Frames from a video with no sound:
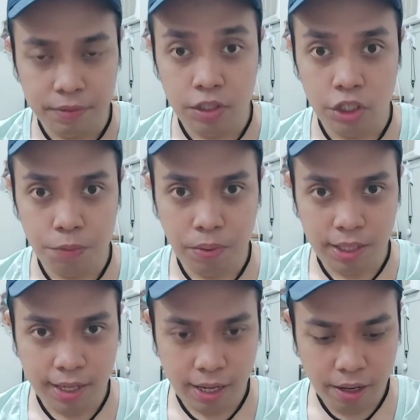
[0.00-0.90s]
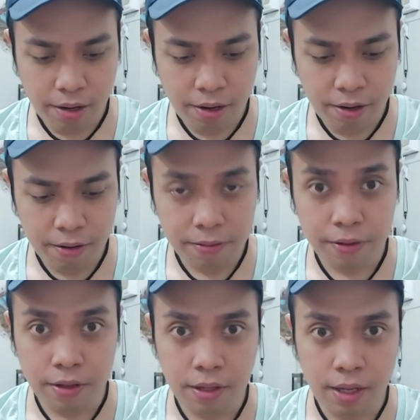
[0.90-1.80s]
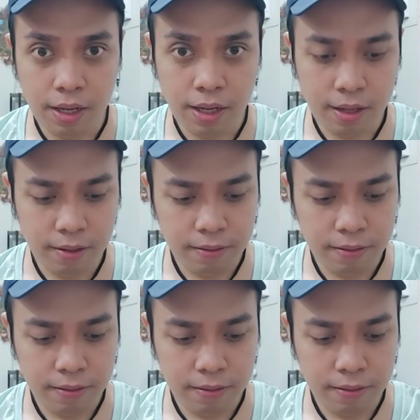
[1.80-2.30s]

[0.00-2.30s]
Just put it here. Okay.